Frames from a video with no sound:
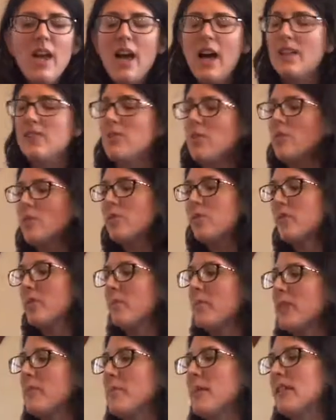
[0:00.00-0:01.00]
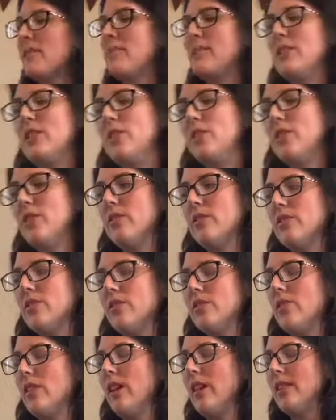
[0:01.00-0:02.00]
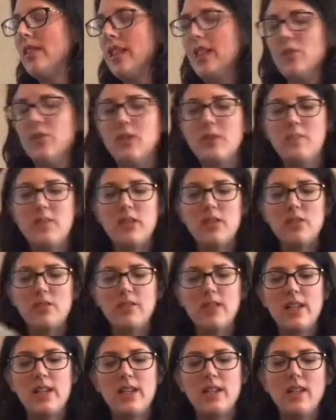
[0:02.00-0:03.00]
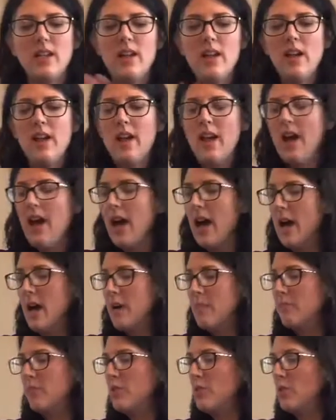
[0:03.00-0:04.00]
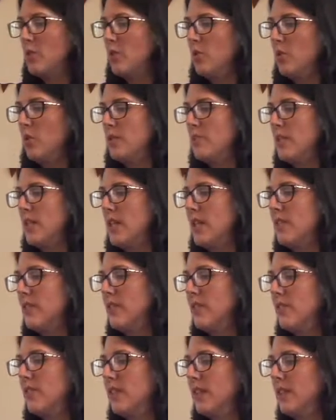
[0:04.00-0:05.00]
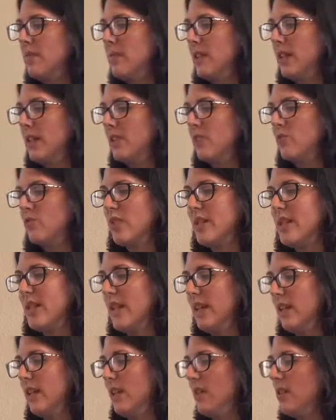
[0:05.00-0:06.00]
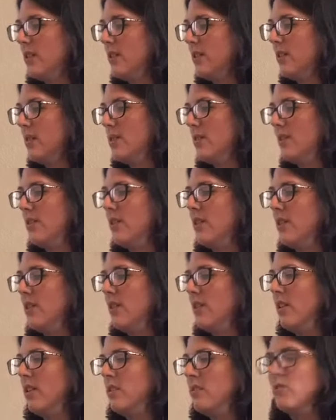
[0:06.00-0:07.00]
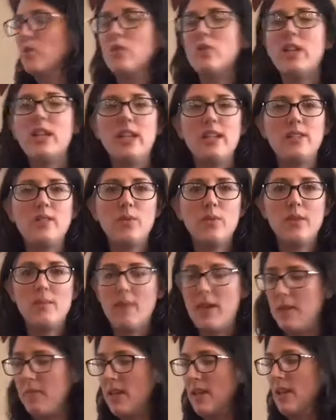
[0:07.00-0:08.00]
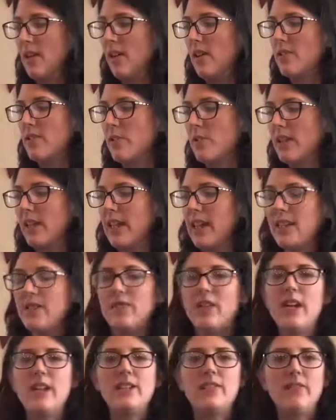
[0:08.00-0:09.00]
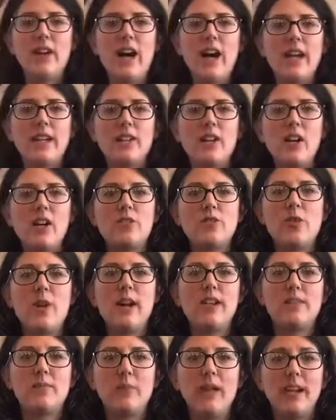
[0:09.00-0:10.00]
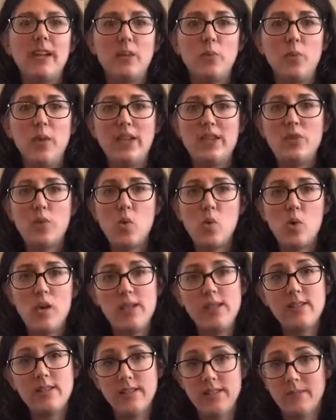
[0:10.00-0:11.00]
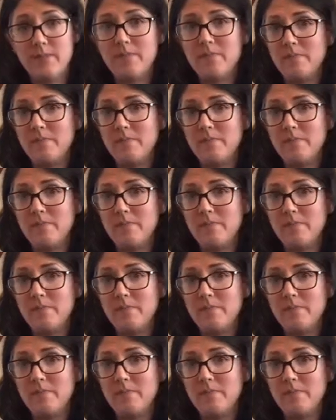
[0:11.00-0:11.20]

So those are some of the best materials that you can be using to be developing reading routines with baby. Also any kind of high contrast black and white toys.